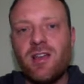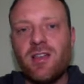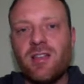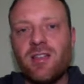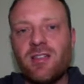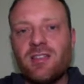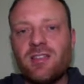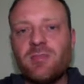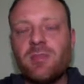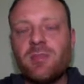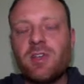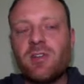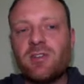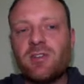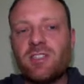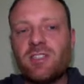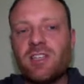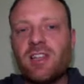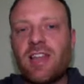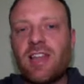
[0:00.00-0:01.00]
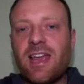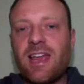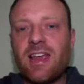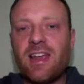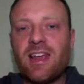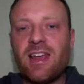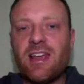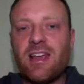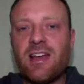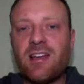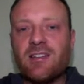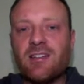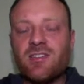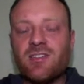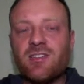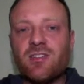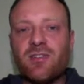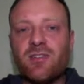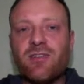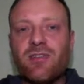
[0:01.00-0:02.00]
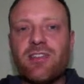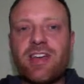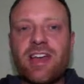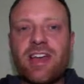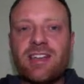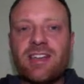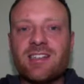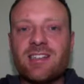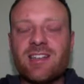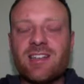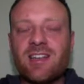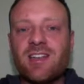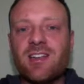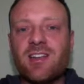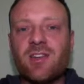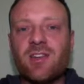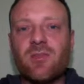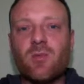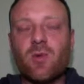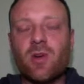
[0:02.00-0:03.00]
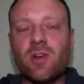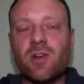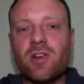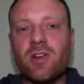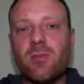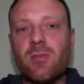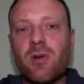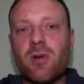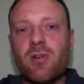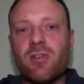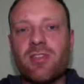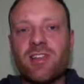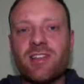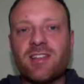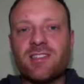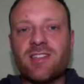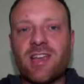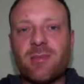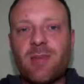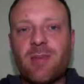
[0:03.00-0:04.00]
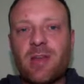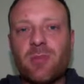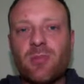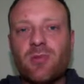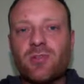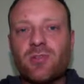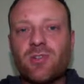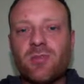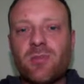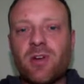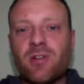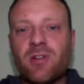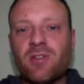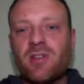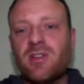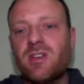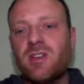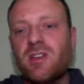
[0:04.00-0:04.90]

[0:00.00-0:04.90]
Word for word: This is because you're laying it out so that it can work on both landscape and portrait mode.